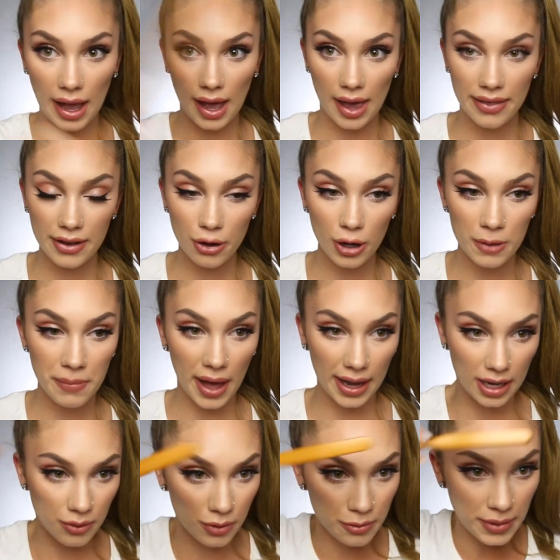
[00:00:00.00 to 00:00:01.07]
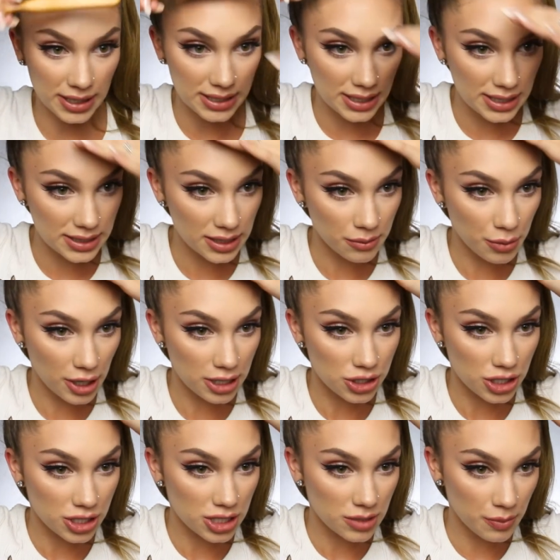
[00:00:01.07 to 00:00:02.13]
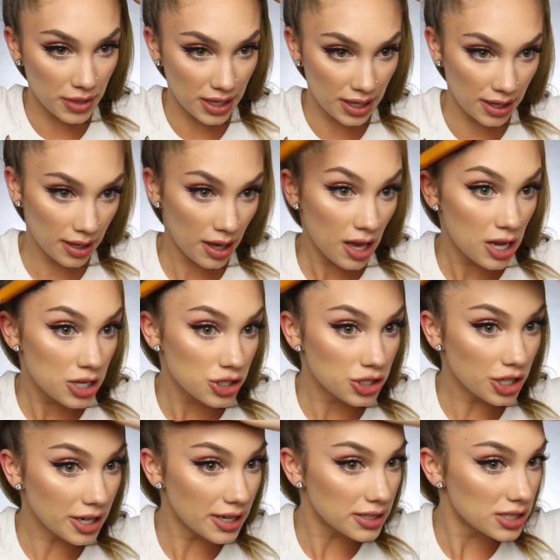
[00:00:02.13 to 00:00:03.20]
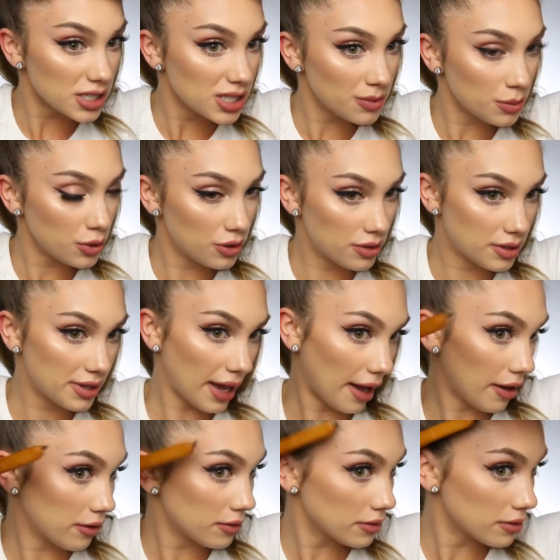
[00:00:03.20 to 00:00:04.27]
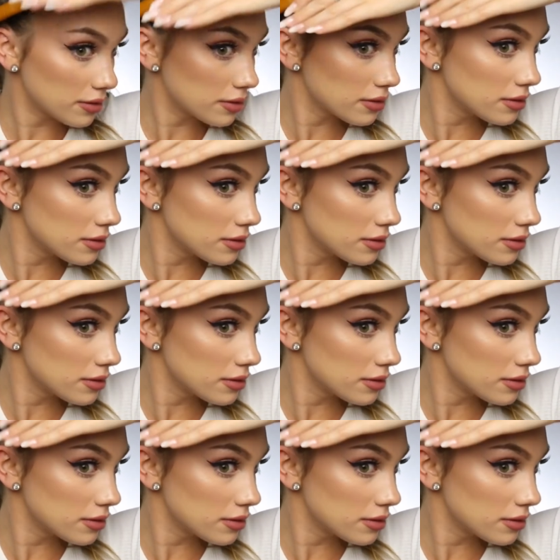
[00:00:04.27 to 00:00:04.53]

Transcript: And I'm going back in with my teasing brush and just making sure it's smoothed down.